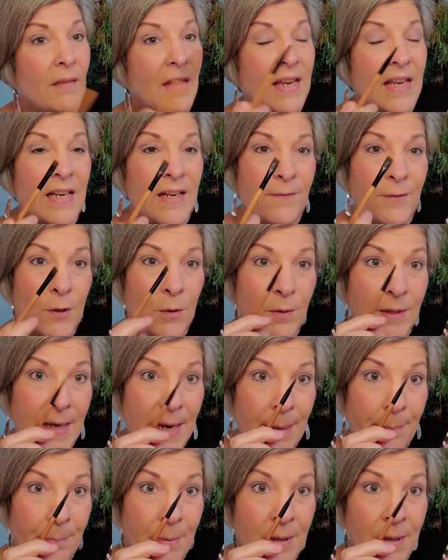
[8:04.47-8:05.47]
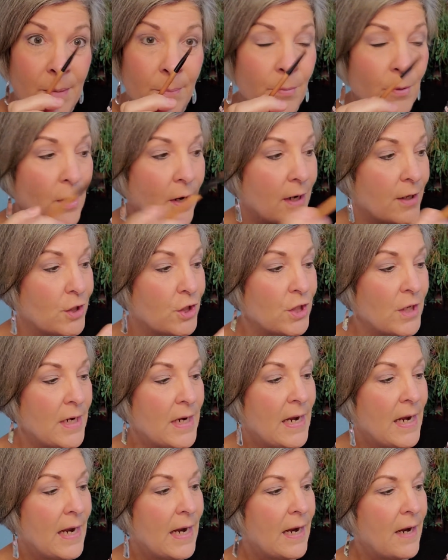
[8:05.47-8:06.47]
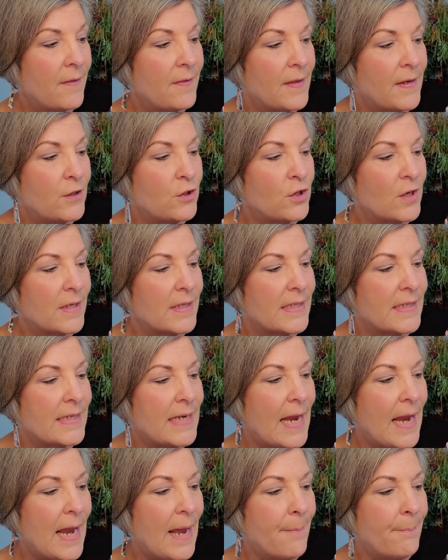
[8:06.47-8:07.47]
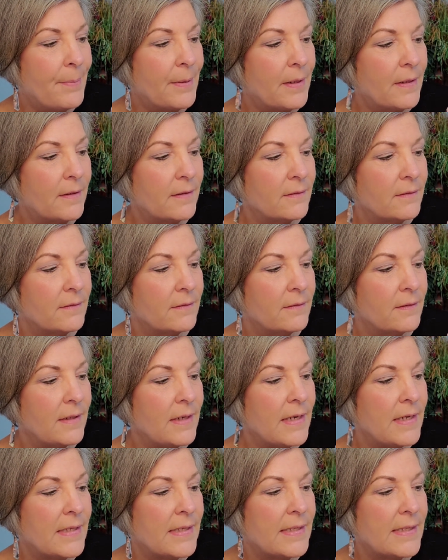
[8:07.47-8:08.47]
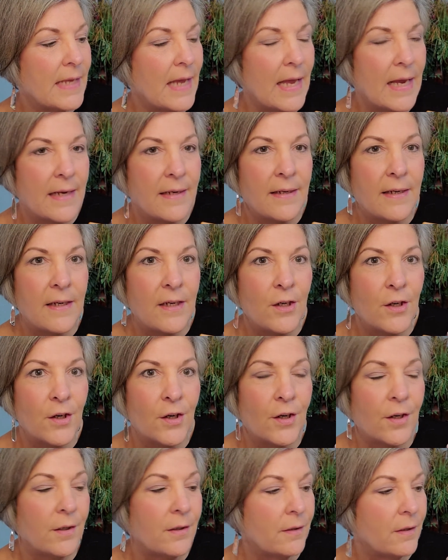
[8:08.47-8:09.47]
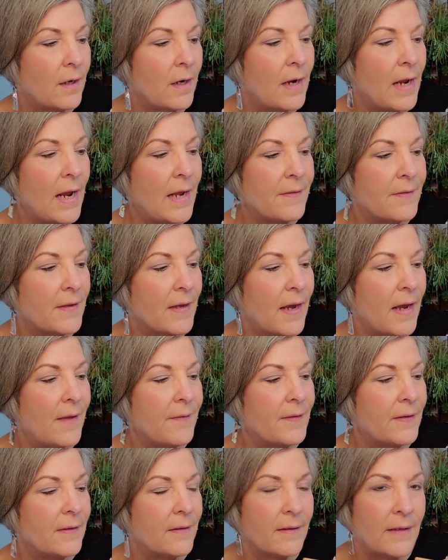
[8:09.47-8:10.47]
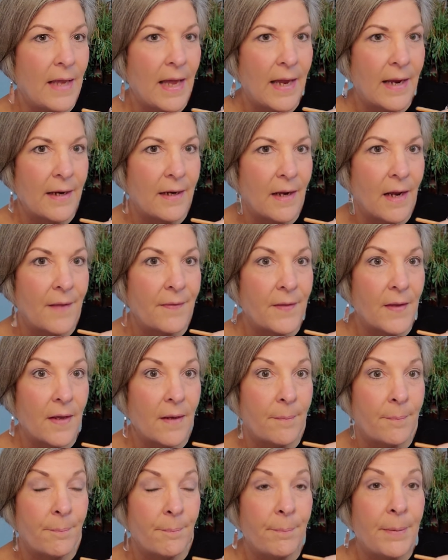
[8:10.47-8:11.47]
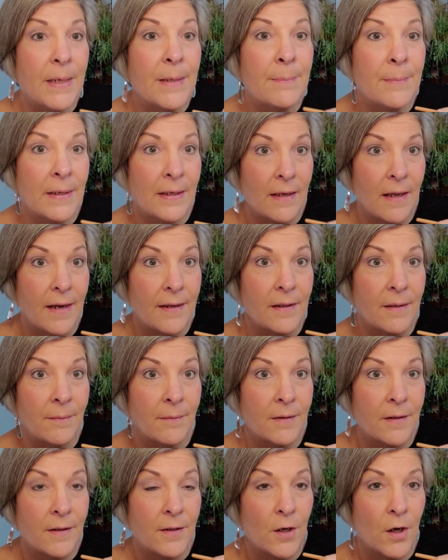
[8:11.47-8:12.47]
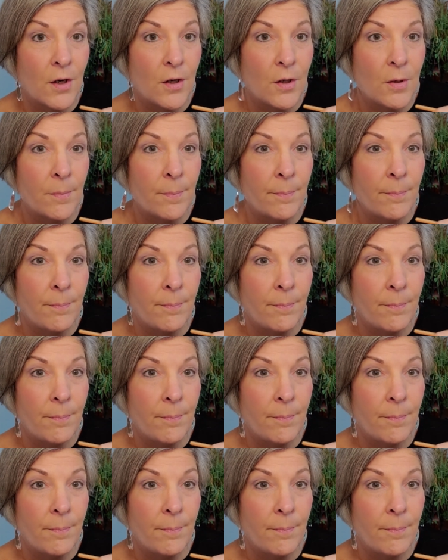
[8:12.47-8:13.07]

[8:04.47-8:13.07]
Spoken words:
And if you dampen the brush and then just tap it inside here on the pigment line, the darker